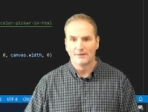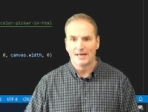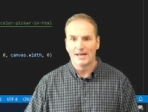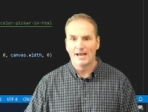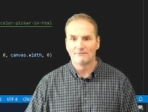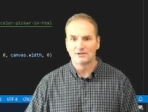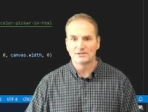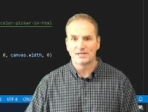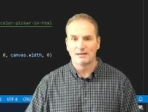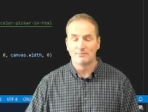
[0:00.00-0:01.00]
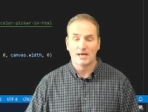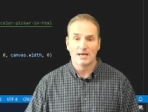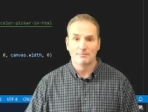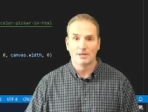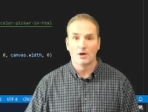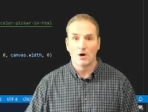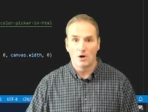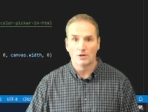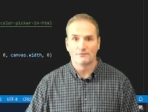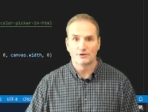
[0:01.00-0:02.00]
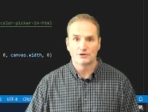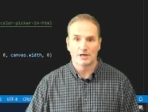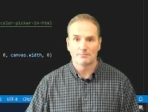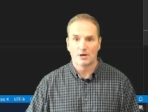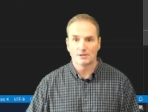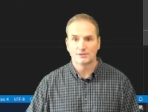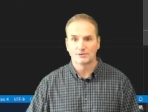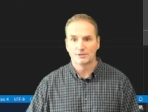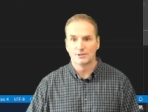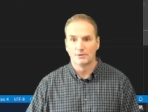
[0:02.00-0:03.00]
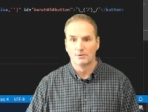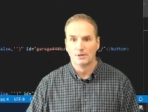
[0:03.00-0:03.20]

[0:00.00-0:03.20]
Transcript: that have the same name, and all of the checkboxes do,